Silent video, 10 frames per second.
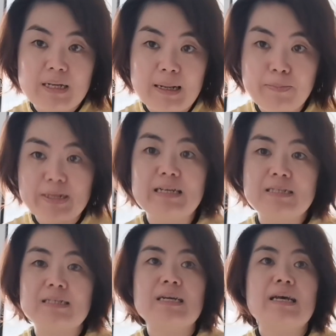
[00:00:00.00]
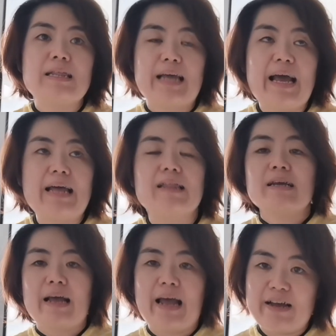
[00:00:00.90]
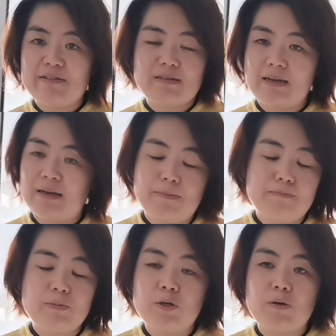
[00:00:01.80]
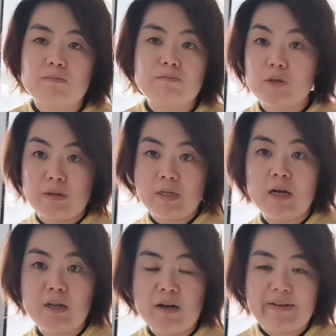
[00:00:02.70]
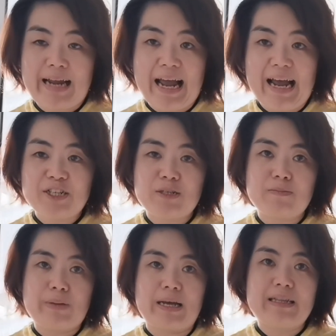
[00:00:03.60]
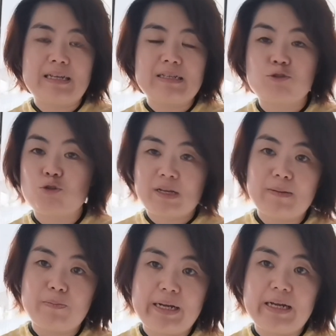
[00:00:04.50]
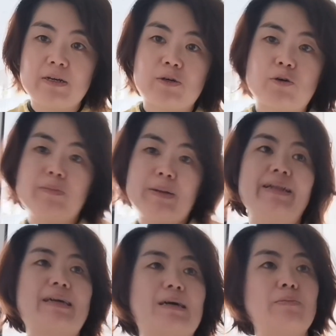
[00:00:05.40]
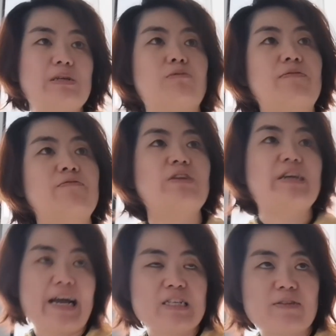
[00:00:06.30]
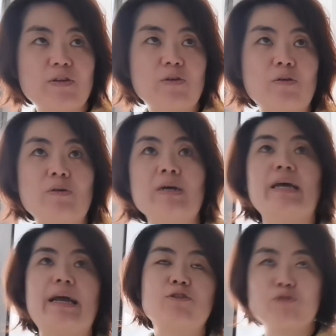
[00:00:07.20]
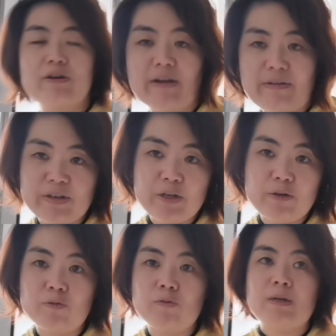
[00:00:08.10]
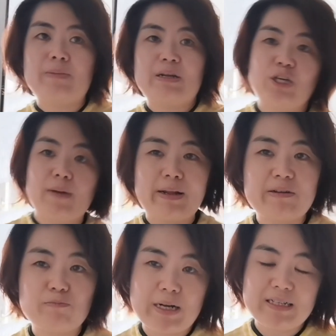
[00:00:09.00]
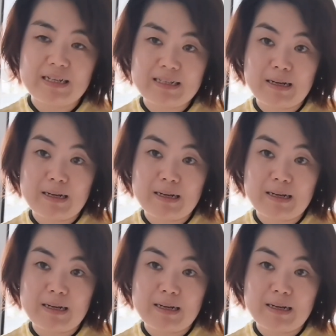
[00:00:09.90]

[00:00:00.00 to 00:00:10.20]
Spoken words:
companies that has a lot of cash but is a growth company, or maybe like companies with free cash flow and growing revenue but share price that's